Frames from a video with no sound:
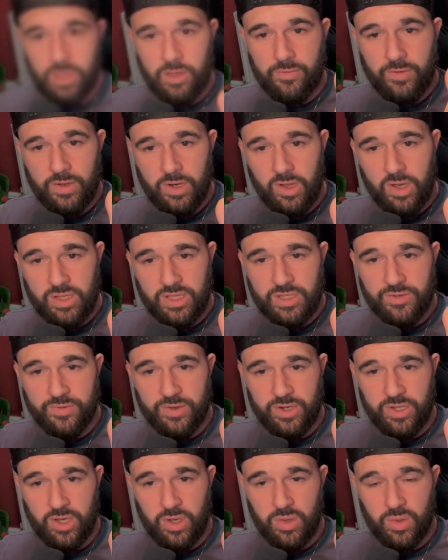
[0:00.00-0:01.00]
If you like this
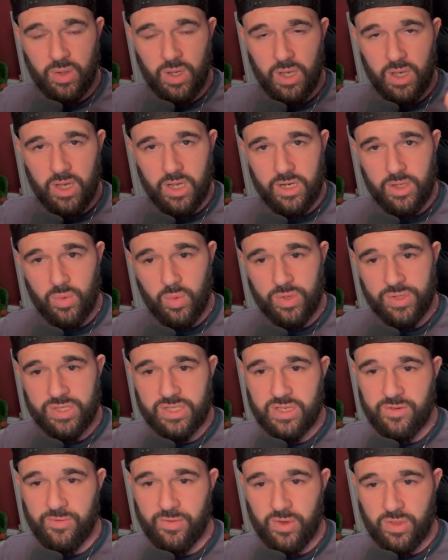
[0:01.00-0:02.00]
video and you want to
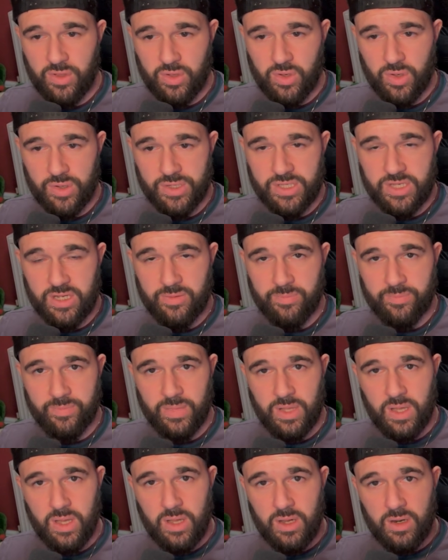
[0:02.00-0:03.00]
see further content,
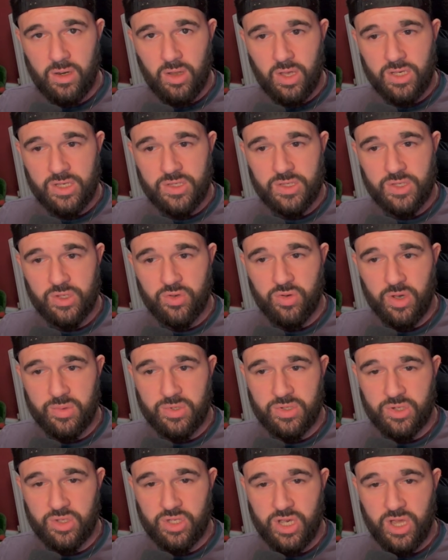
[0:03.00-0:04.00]
like and subscribe
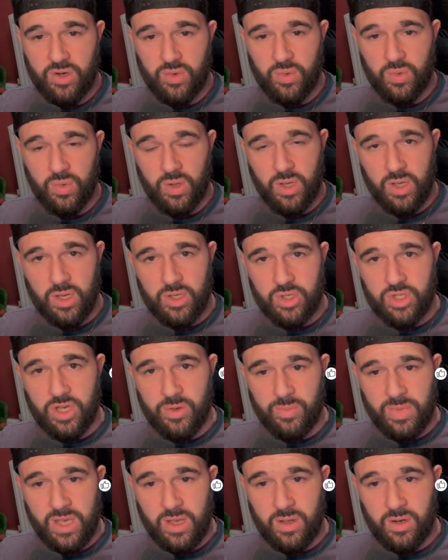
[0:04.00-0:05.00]
to the channel,
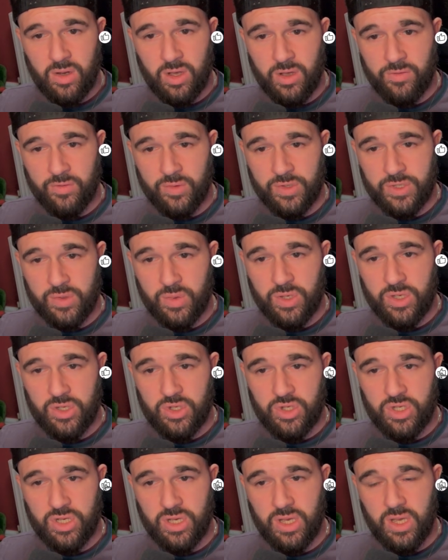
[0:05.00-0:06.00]
check me out live on
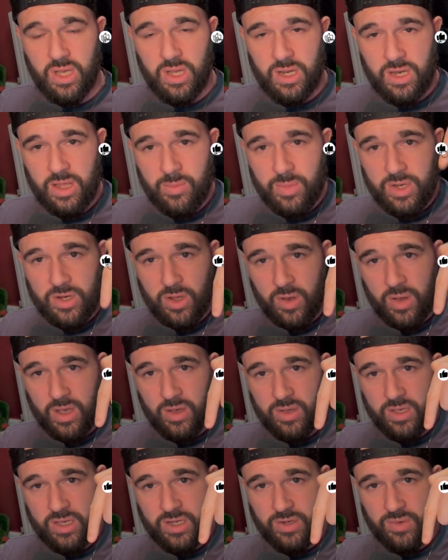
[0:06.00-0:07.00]
Twitch, let me know
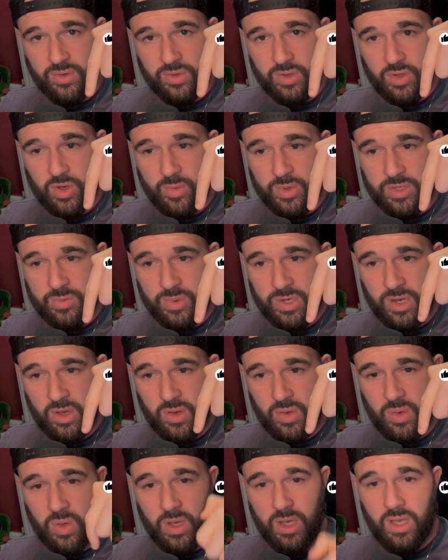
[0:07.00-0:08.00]
how you get on in the comments
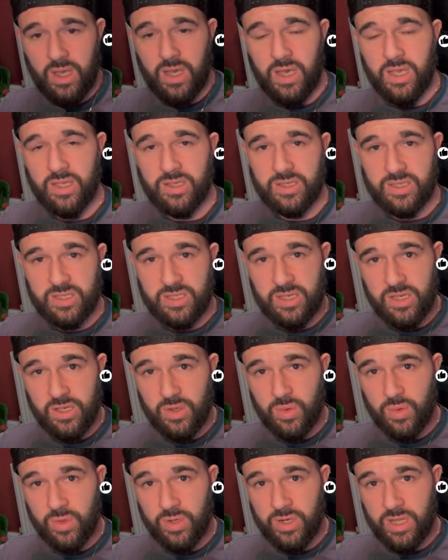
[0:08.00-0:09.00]
below, and see
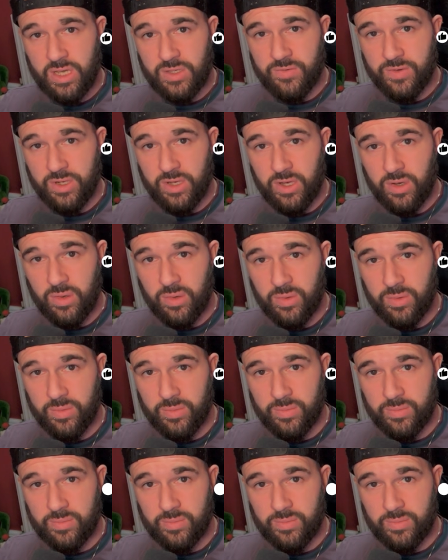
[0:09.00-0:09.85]
you on the next video.